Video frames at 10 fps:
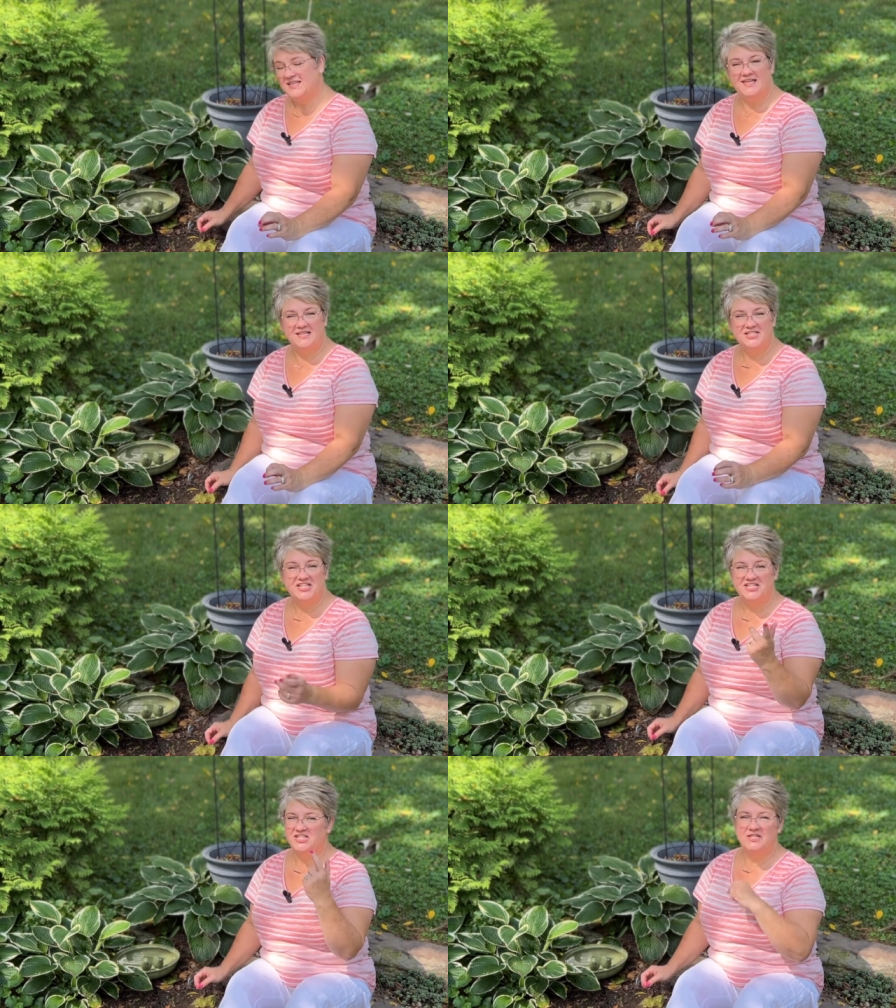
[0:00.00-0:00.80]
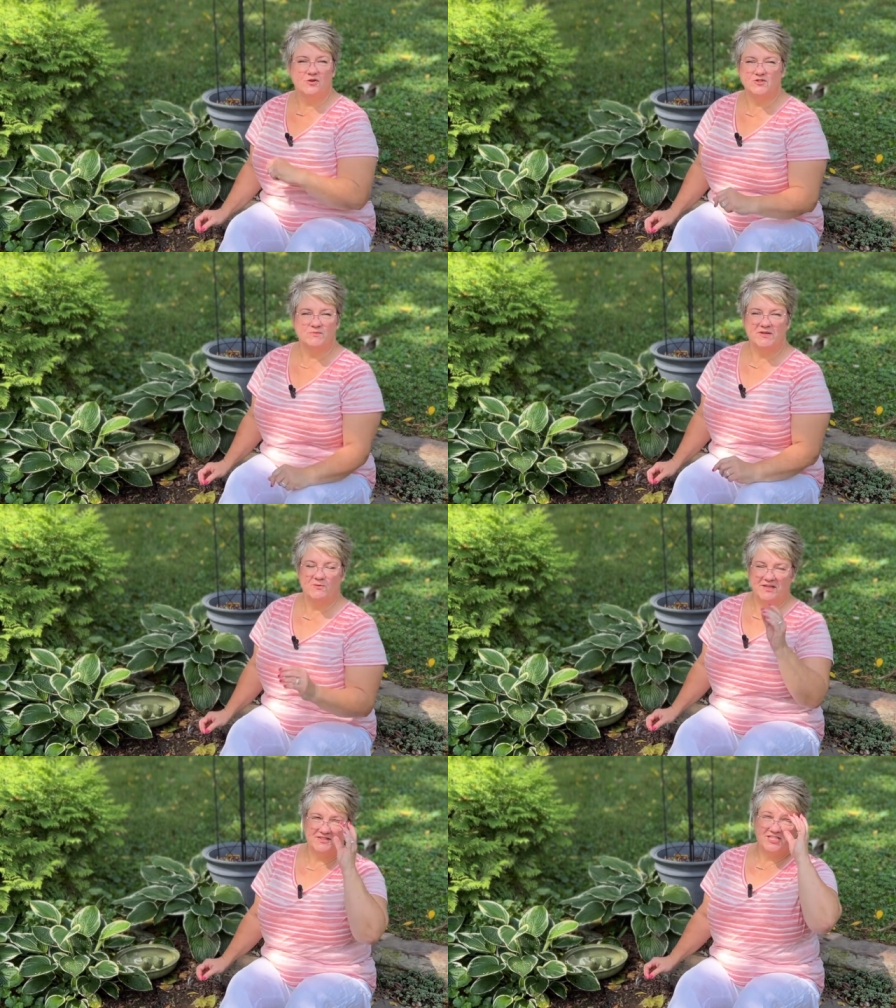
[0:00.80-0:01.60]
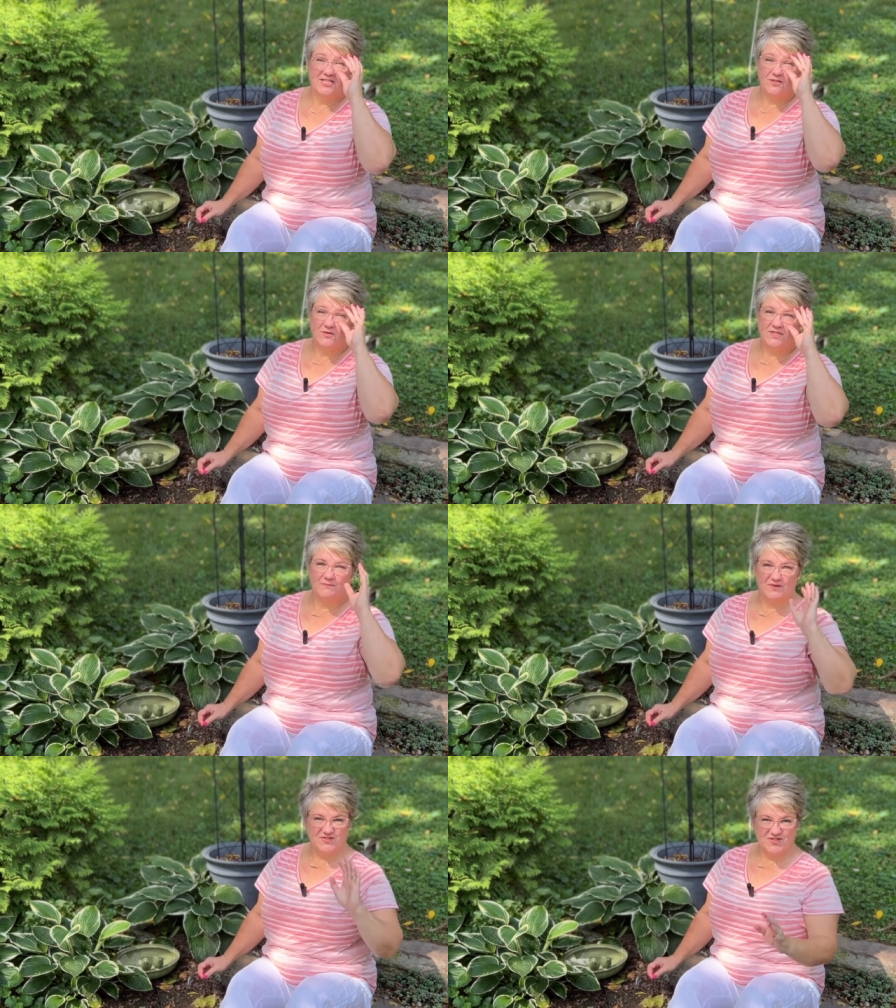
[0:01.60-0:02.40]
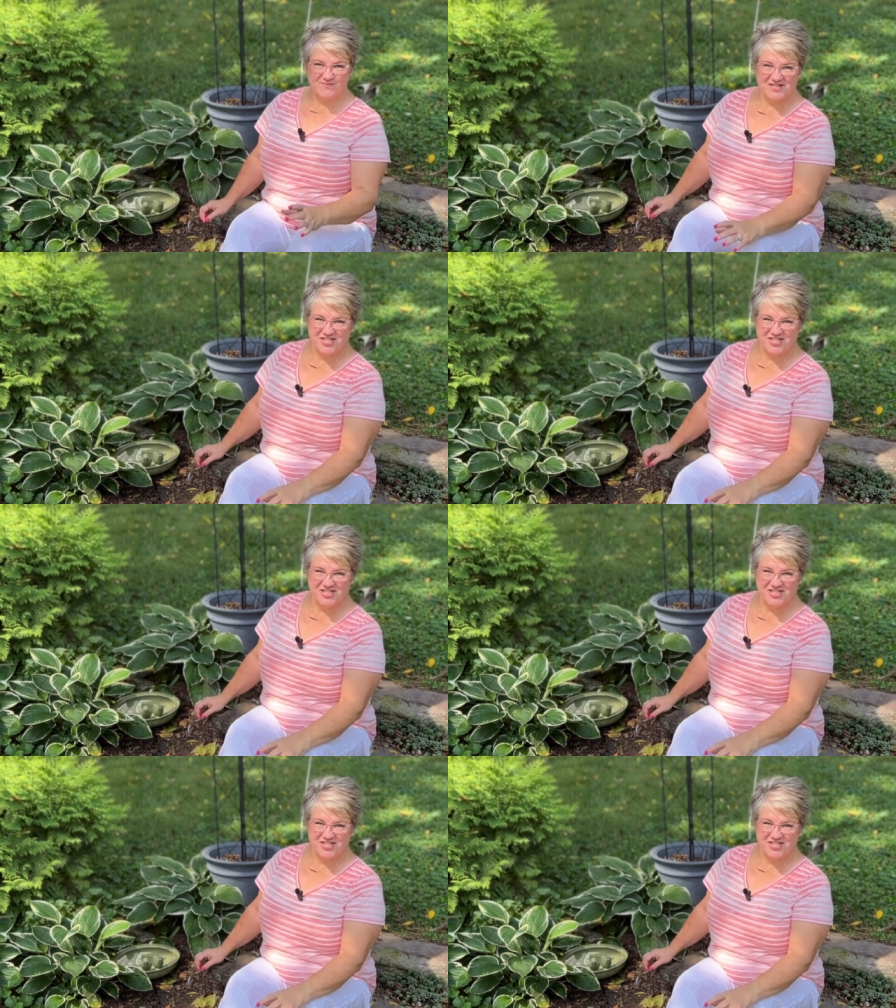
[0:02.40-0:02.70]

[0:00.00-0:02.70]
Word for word: the edge. She knows me well. She knows that birds are my